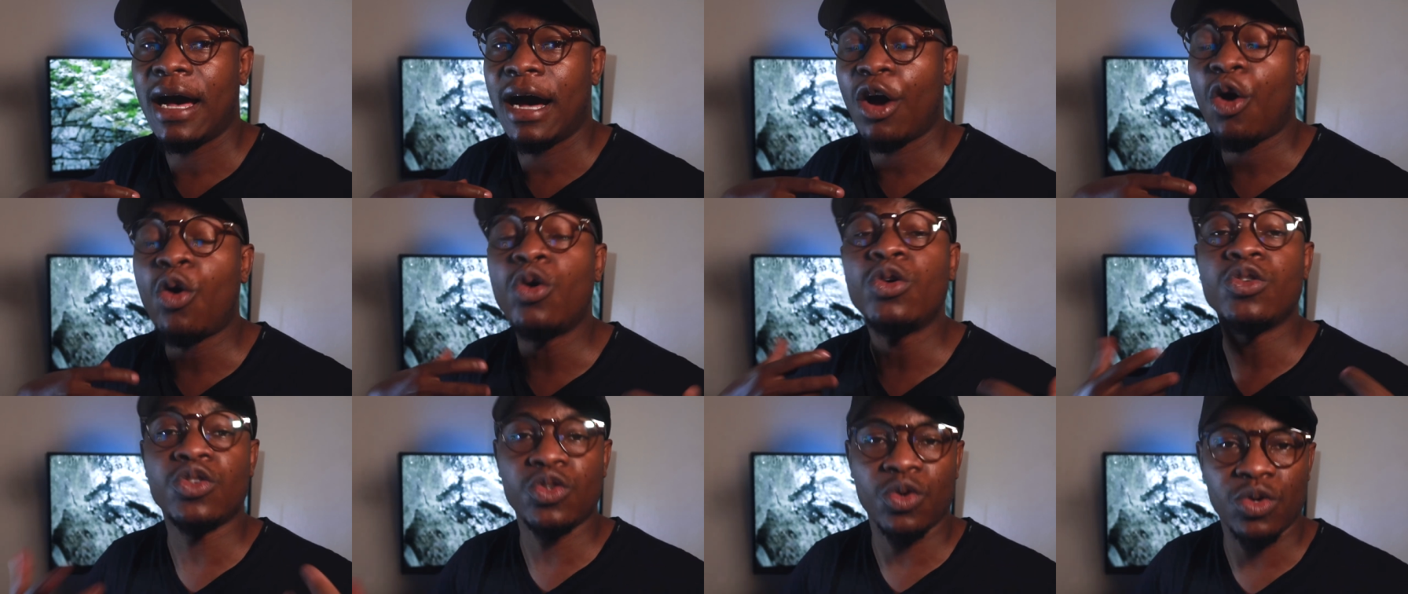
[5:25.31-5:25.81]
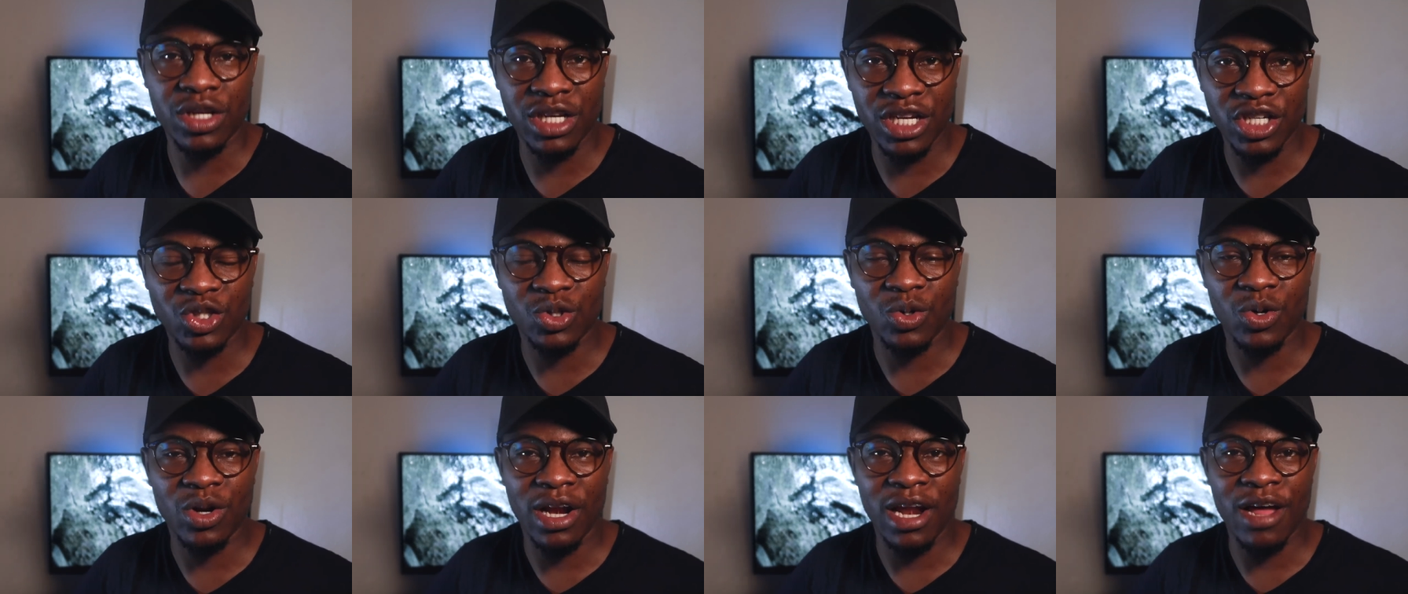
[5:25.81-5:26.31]
uh,
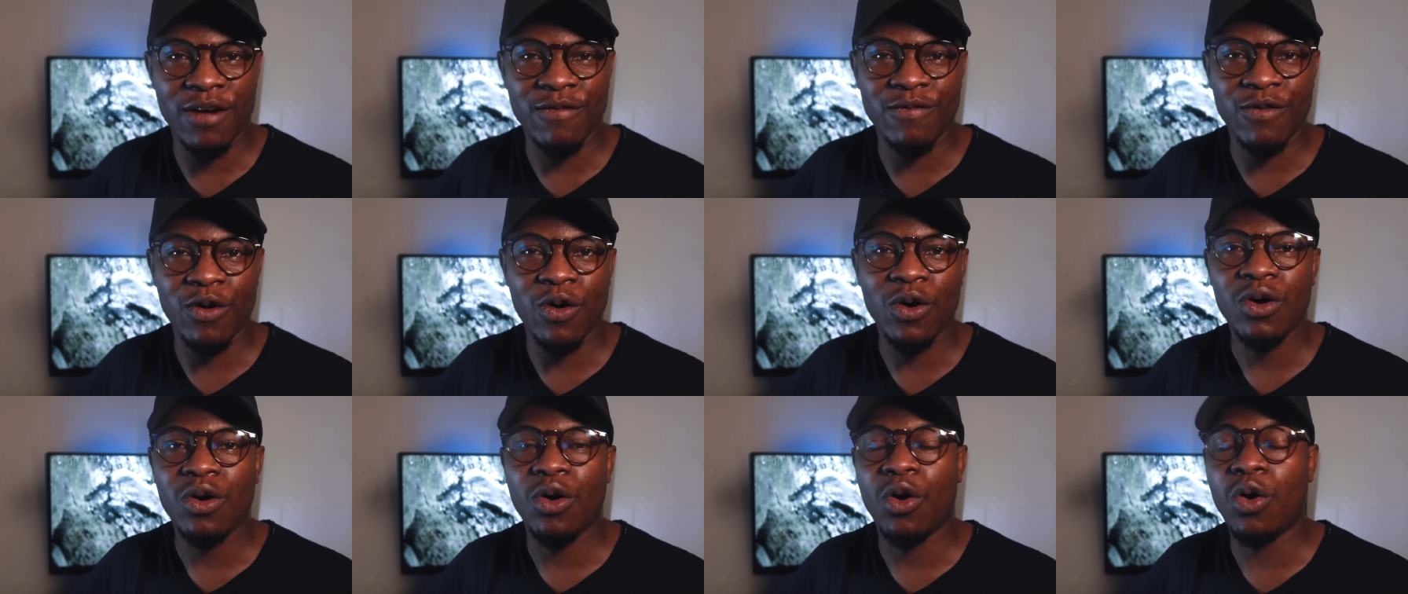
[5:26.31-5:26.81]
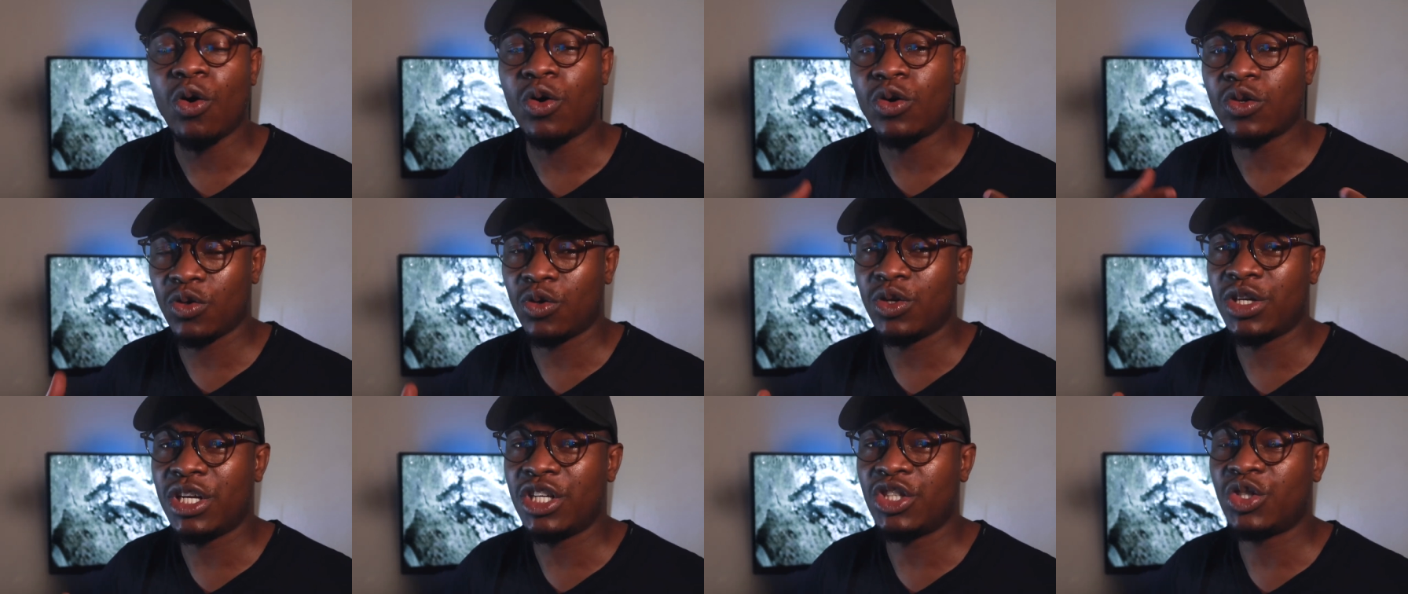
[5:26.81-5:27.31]
consolidation level or
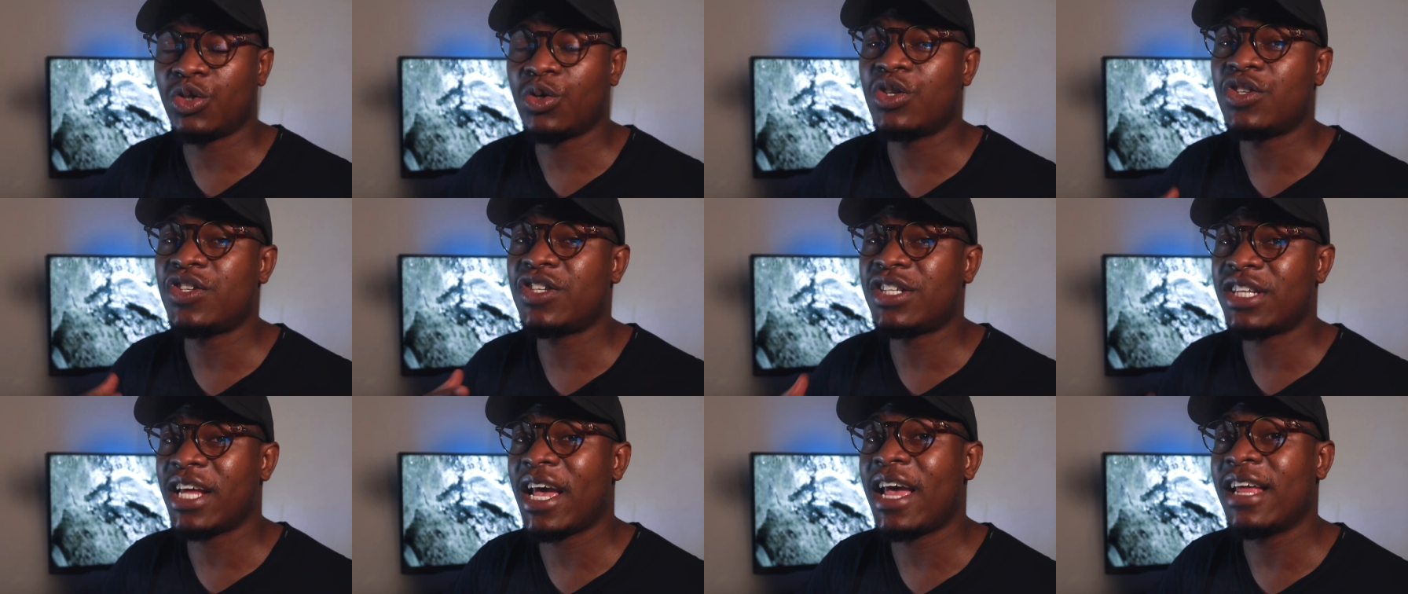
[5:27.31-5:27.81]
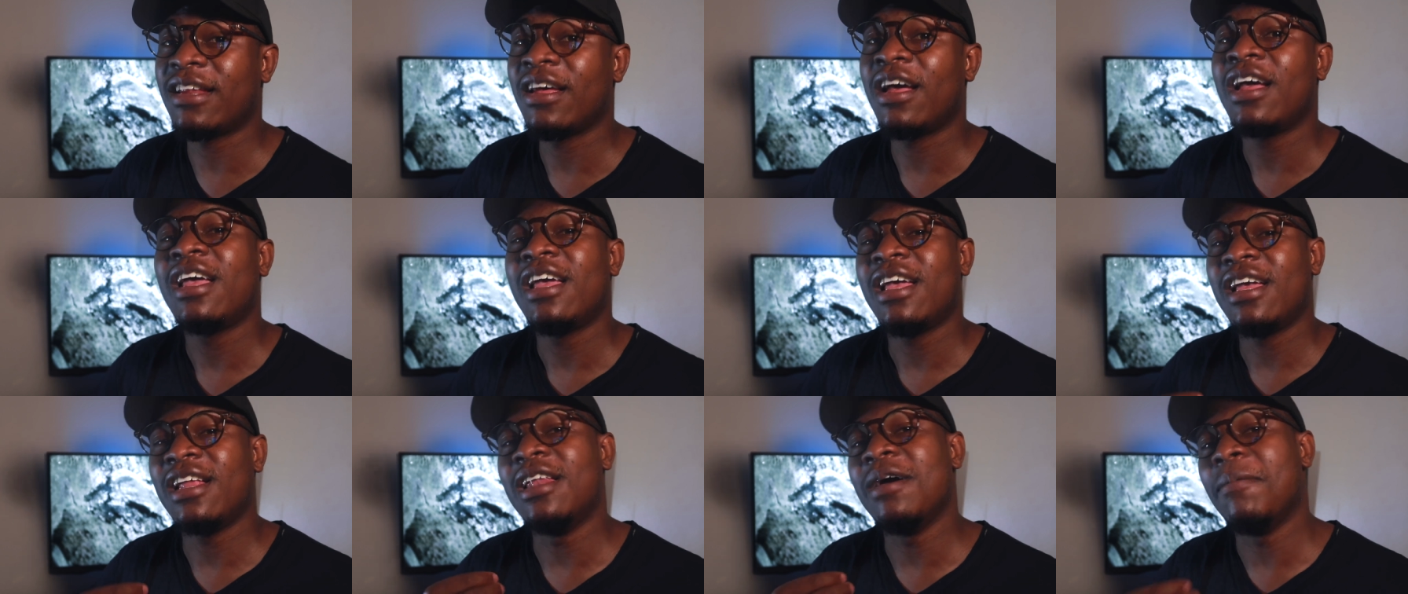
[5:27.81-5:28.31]
consolidation
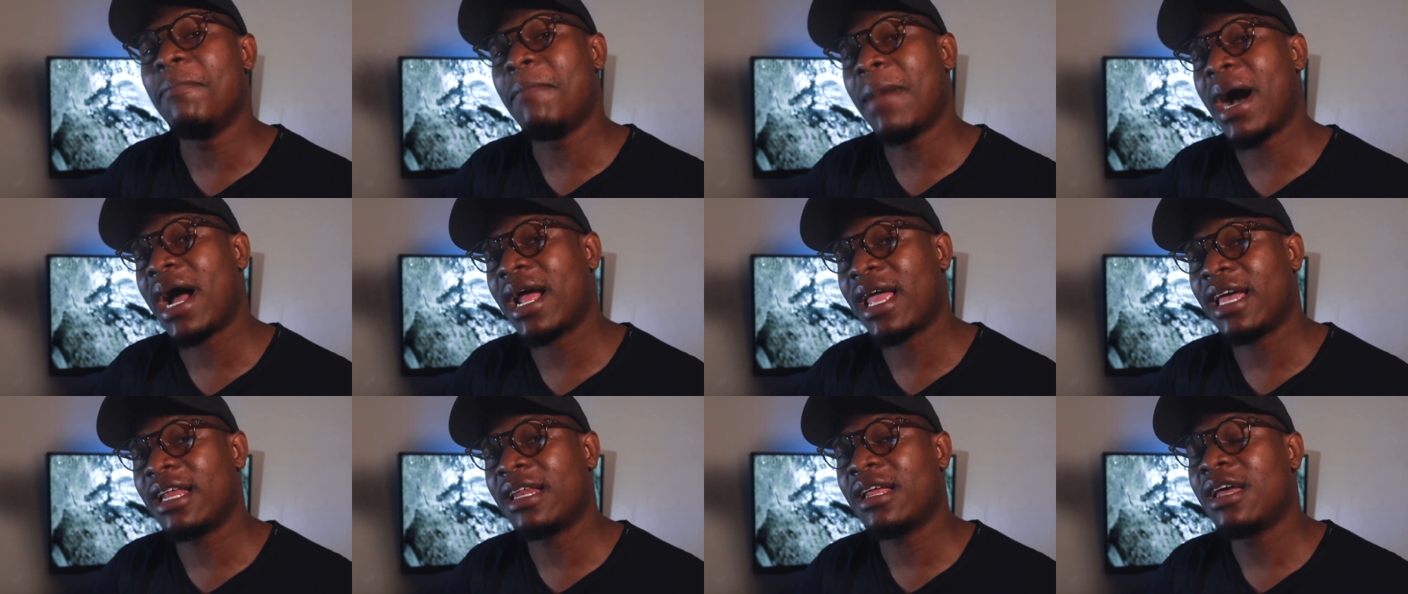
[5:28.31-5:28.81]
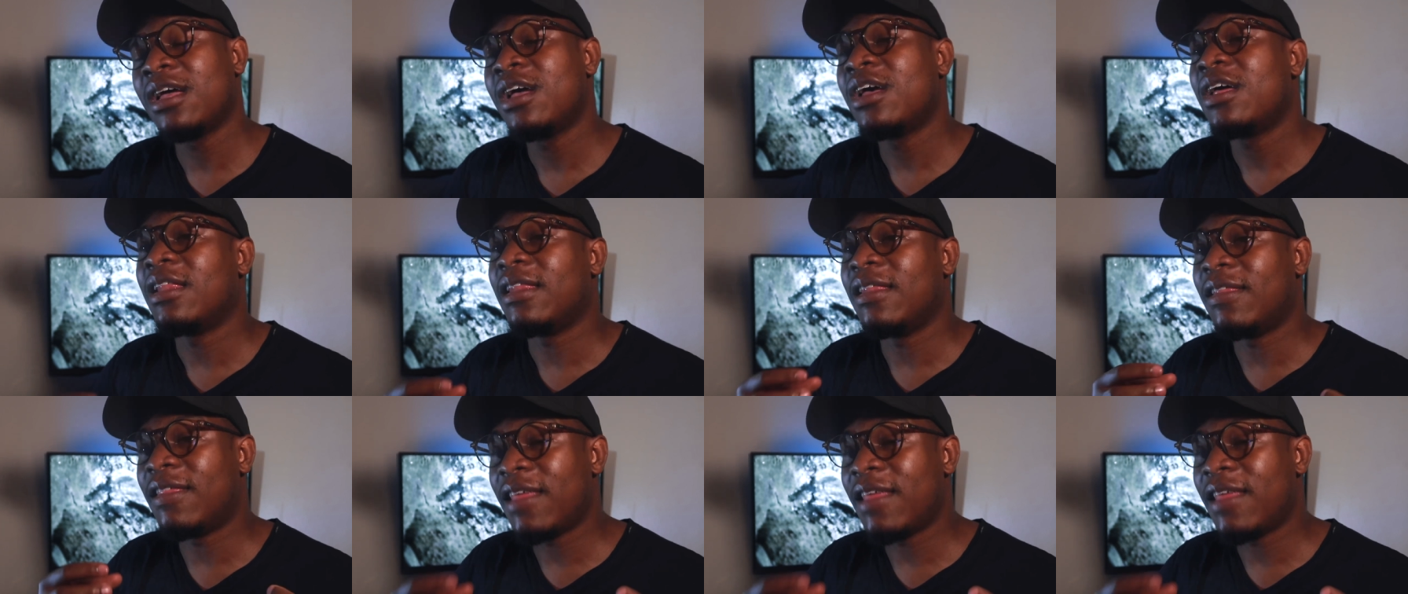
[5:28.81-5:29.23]
state in the market.